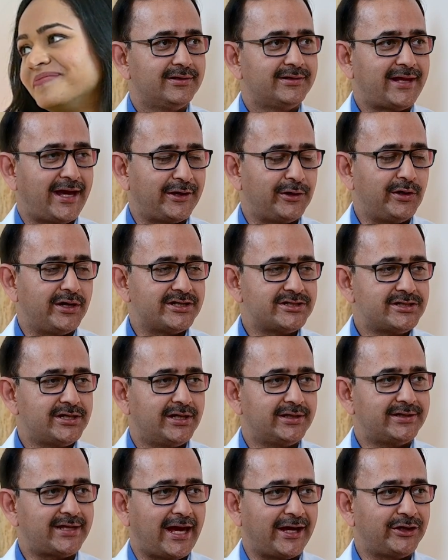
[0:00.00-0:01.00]
Thank you
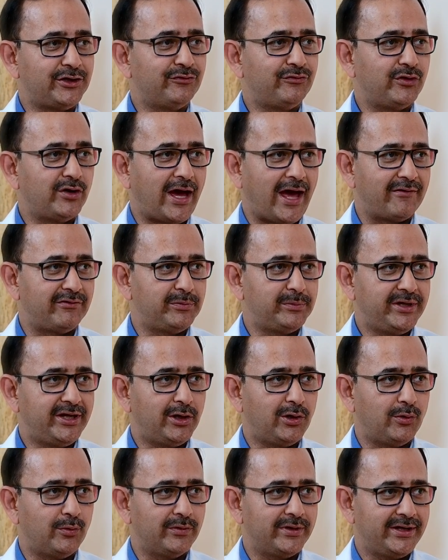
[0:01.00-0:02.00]
Ashya, thank you for having me
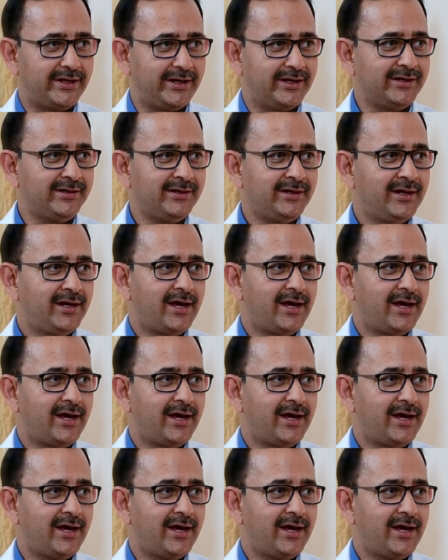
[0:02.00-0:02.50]
over here,